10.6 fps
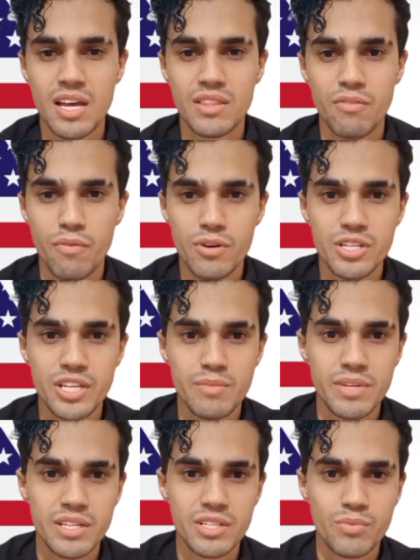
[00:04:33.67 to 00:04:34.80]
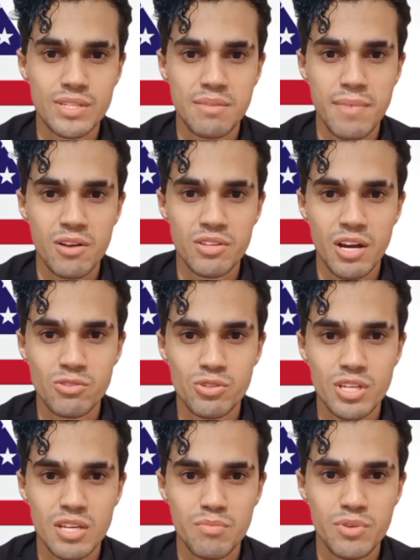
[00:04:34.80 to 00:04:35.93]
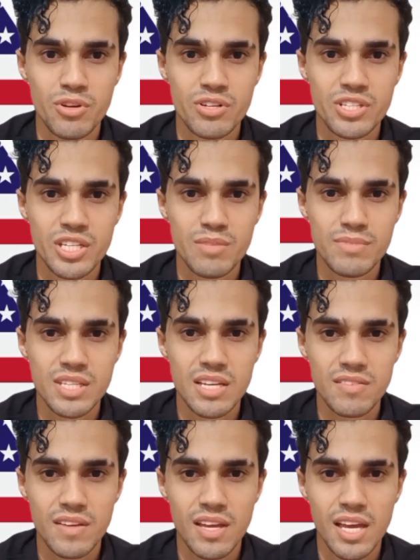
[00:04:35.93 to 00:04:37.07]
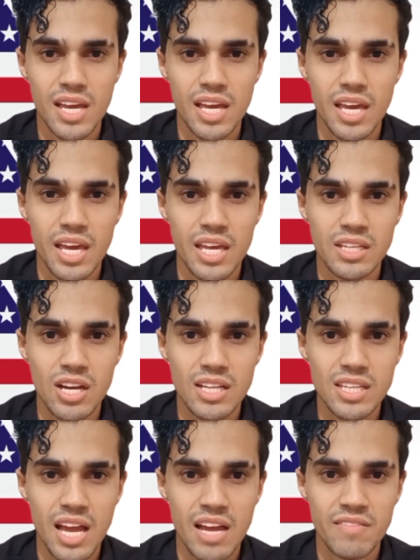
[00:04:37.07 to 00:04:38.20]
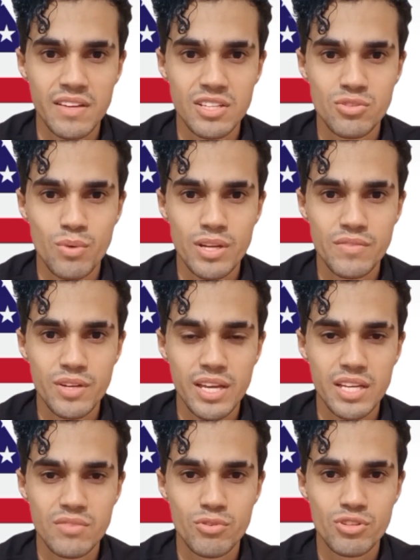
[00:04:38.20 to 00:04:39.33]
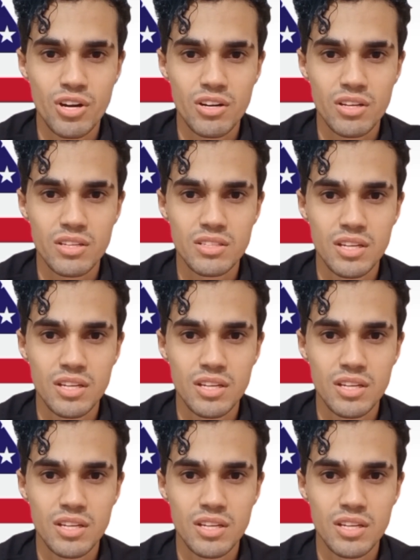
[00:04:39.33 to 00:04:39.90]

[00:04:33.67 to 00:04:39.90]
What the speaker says: The first 10 minutes was about how to keep your team safe and not having to advocate for target.